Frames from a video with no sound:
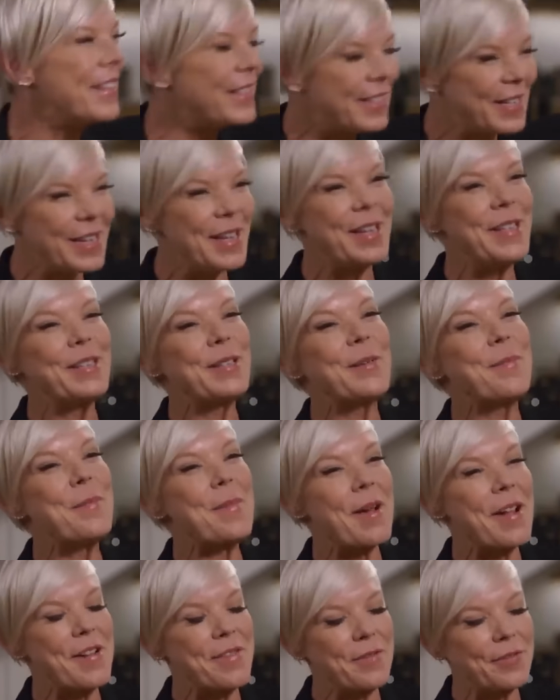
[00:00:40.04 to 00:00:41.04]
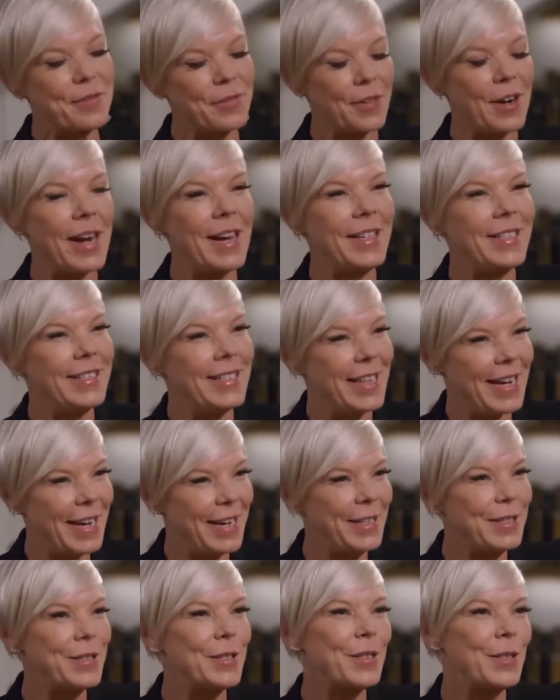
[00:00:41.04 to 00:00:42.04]
This is my friend
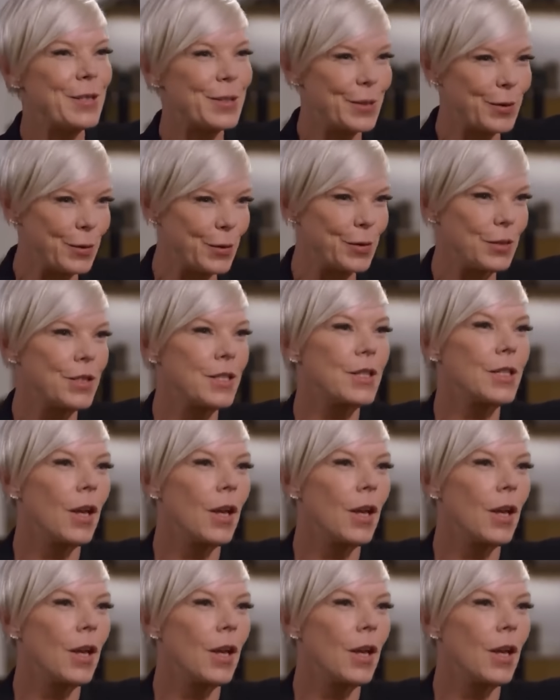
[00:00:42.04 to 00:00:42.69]
Eden Sassoon's